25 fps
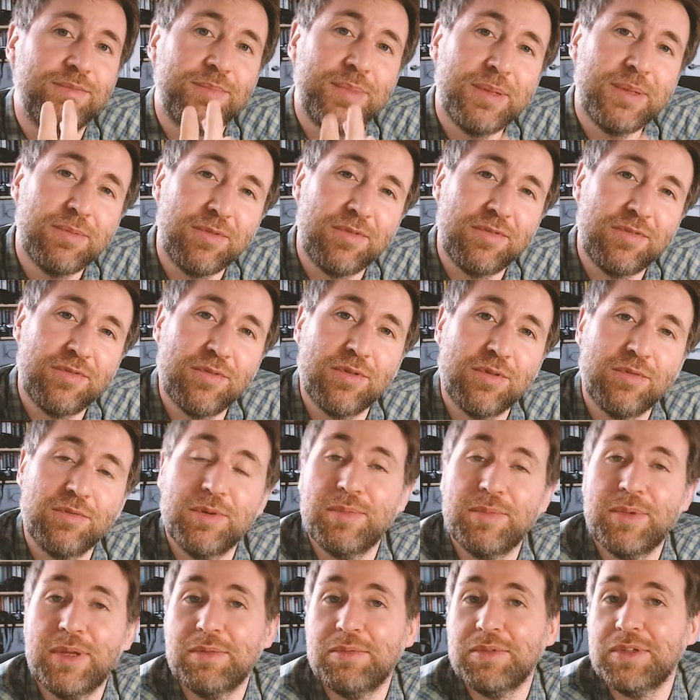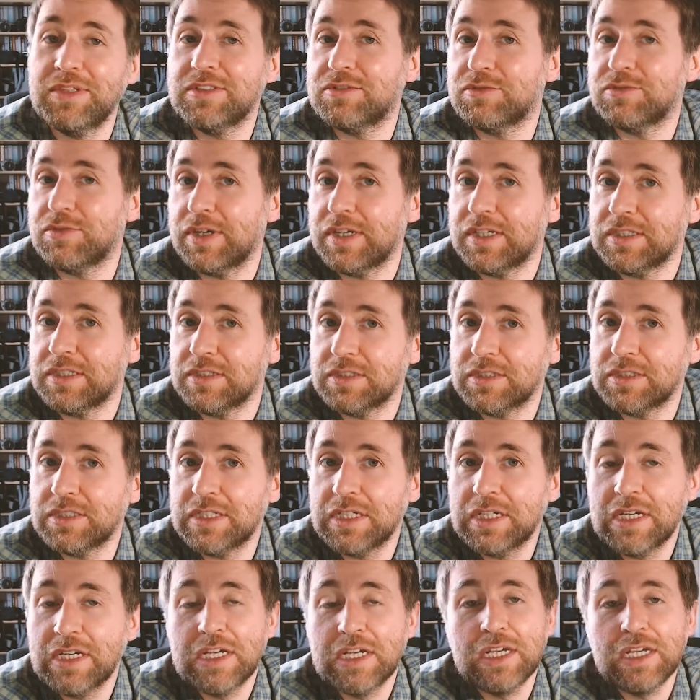people thought were maybe
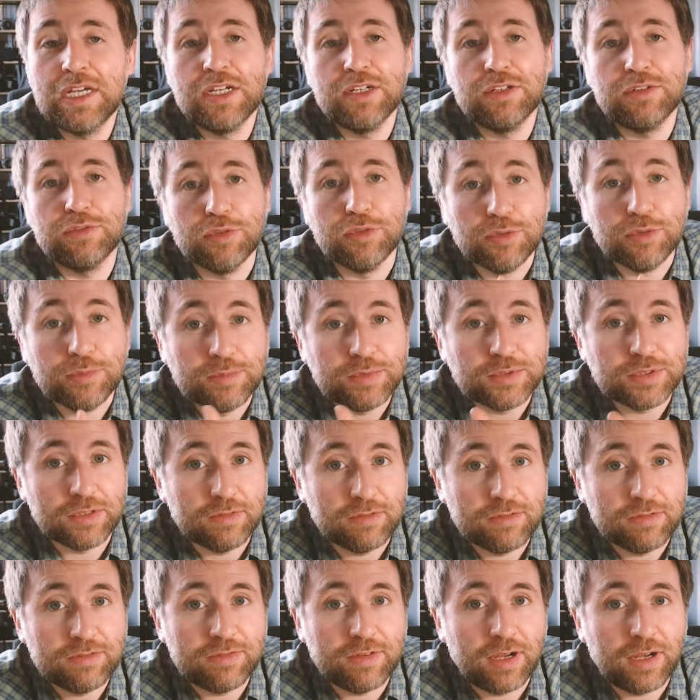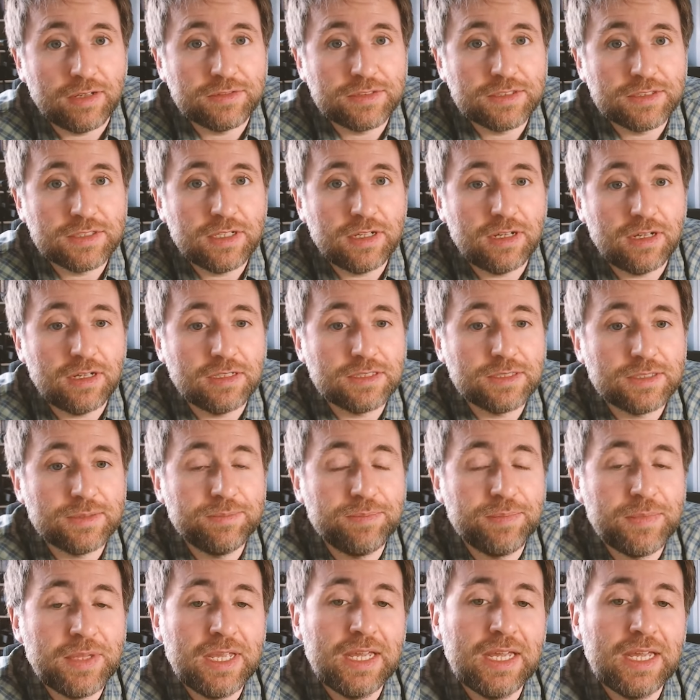strange groups of five stars.